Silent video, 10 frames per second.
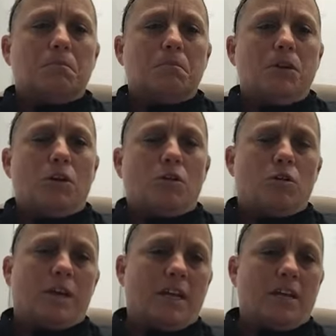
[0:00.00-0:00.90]
you know, who
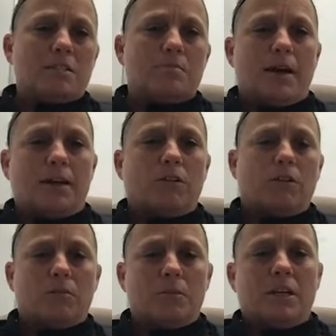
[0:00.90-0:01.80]
again has battled a
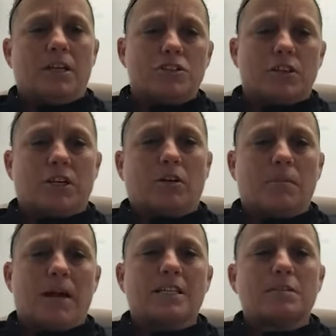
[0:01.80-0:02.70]
little bit of injury in her
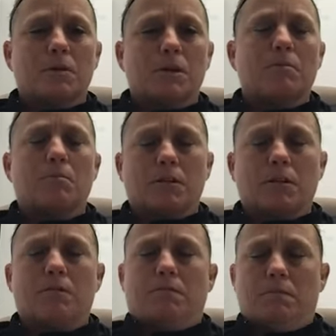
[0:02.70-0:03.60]
past, but
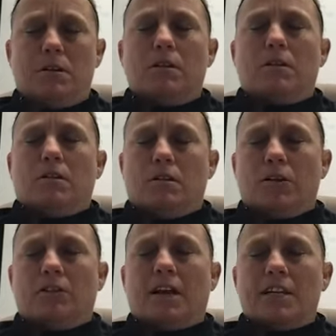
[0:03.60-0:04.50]
on
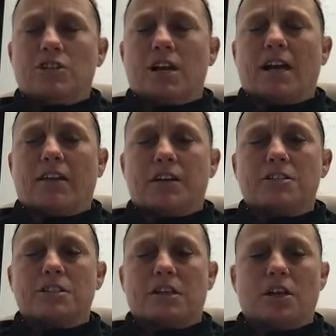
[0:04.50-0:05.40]
the right track. I think
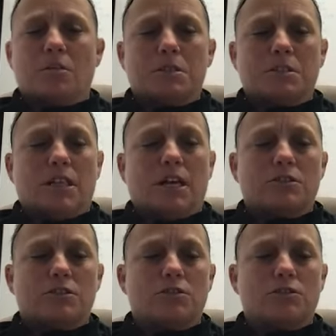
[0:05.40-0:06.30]
she's going to help us a lot
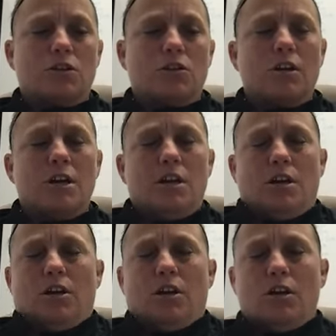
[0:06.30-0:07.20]
too. So,
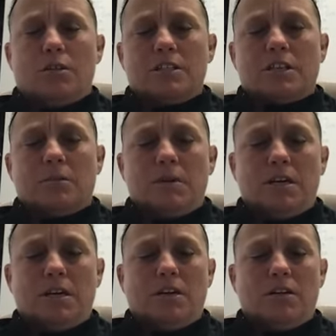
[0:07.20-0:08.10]
you know, it's going to
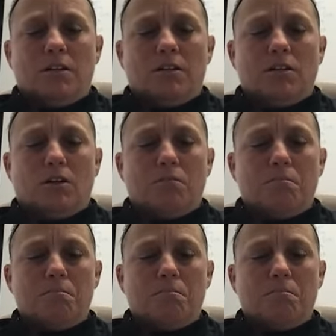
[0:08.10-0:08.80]
be, you know,